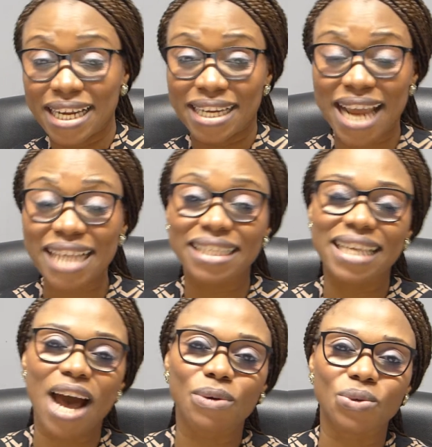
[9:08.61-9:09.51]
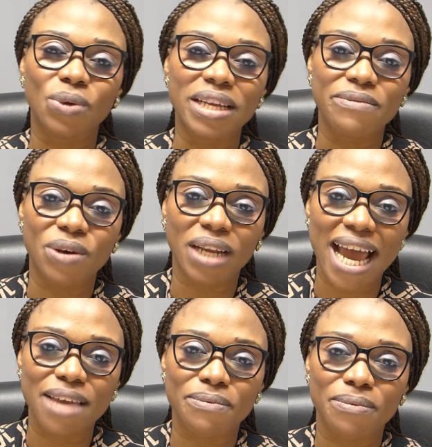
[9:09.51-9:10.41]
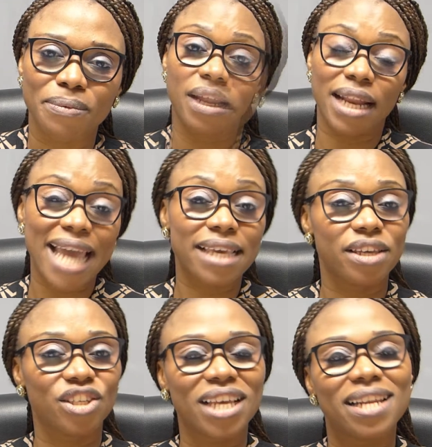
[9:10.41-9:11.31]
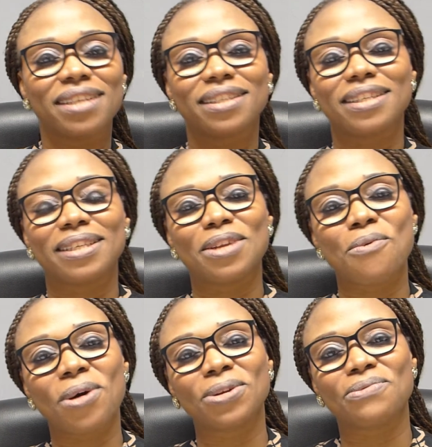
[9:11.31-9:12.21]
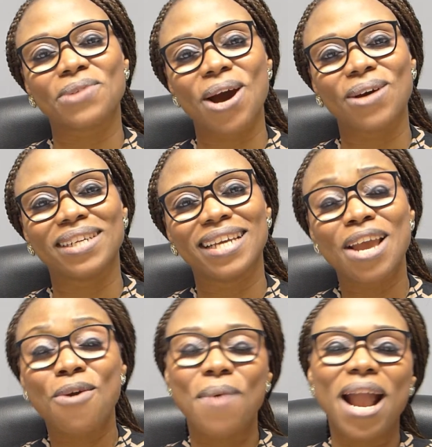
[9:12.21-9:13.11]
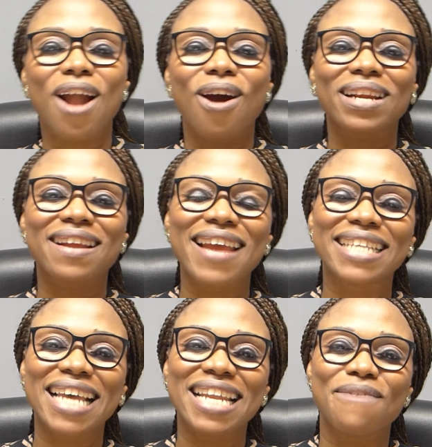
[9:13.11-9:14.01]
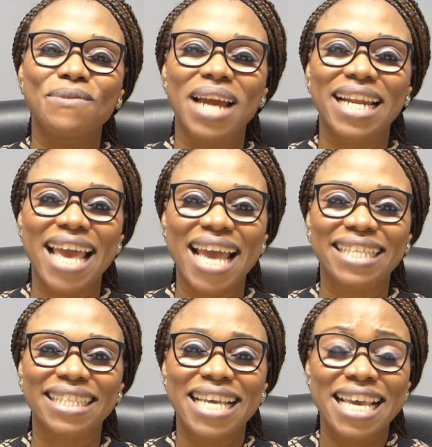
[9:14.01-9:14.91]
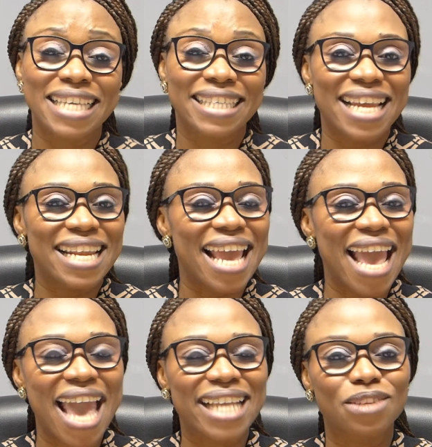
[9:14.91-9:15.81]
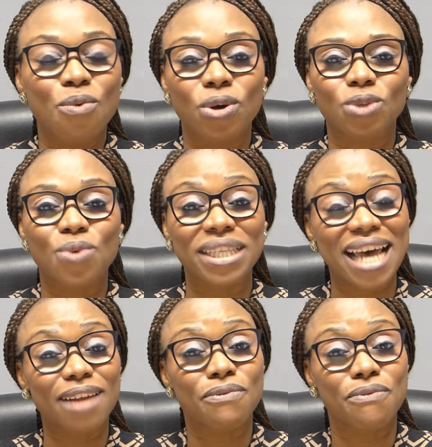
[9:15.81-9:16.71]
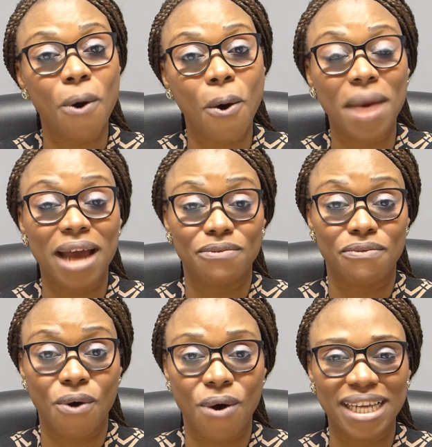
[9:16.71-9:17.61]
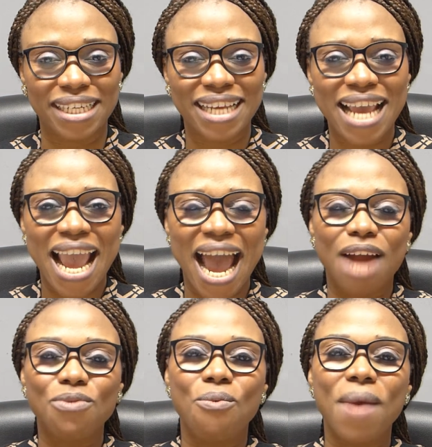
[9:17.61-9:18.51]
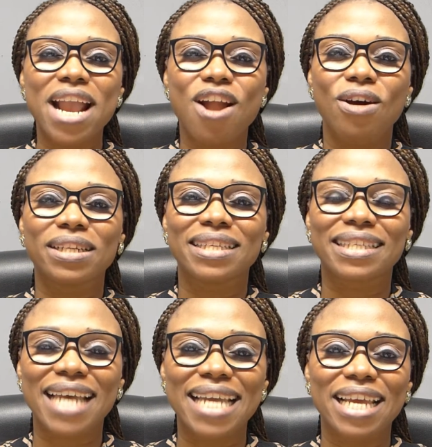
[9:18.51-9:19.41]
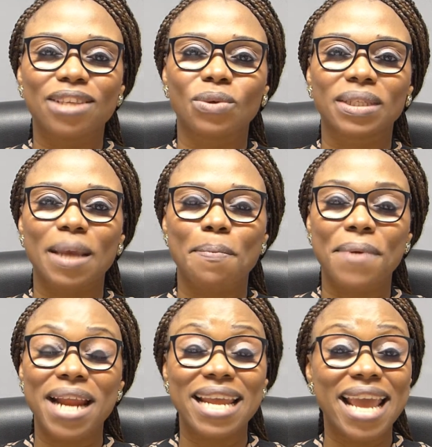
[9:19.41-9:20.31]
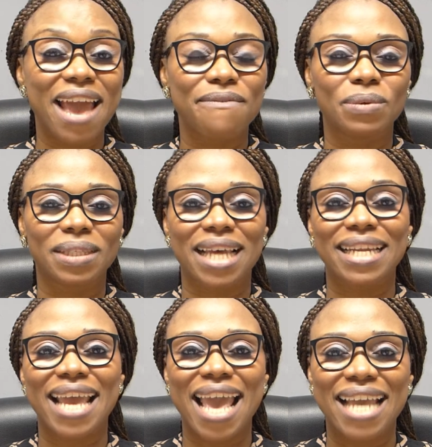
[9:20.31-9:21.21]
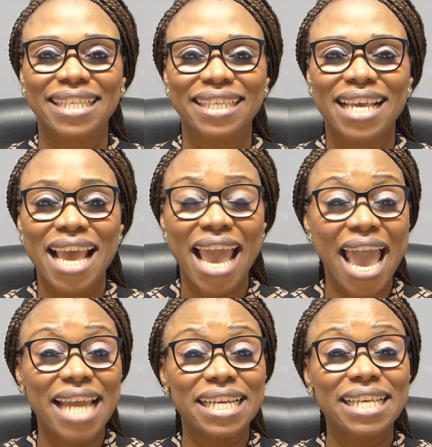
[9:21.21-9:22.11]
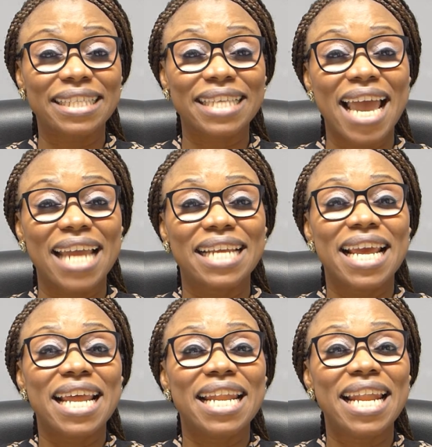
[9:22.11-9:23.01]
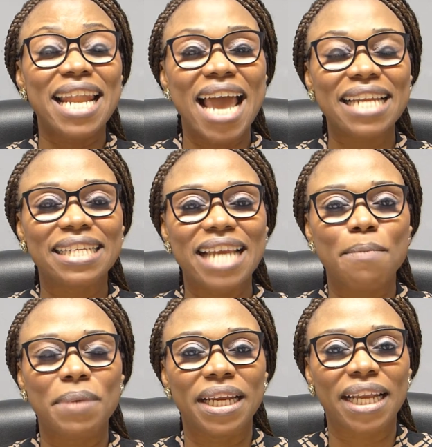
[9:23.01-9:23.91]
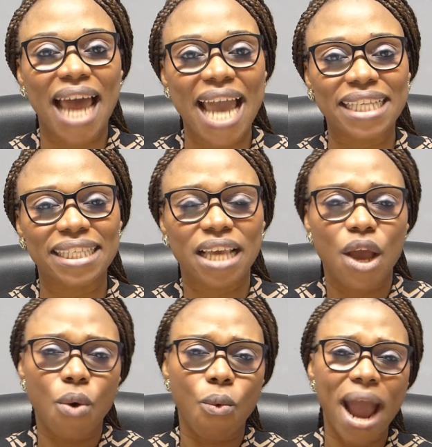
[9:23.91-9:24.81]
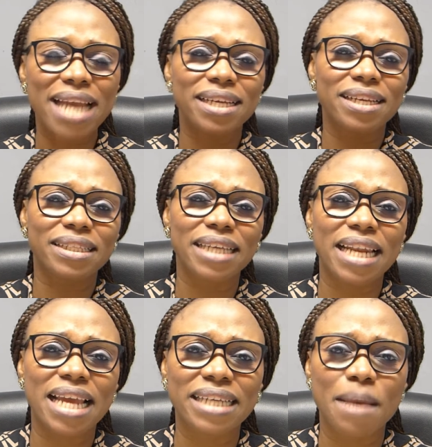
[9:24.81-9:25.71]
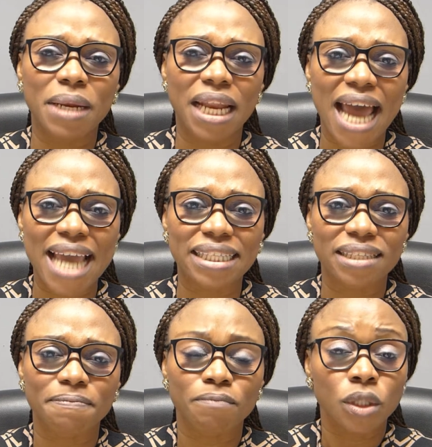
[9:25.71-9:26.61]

That is how to live your life. Like in Genesis, in the word of God, when God created heaven and earth, he said the earth was without form and void. And when God decided to separate the heavens and the earth, and he said, let there be light. Why did he say let there be light?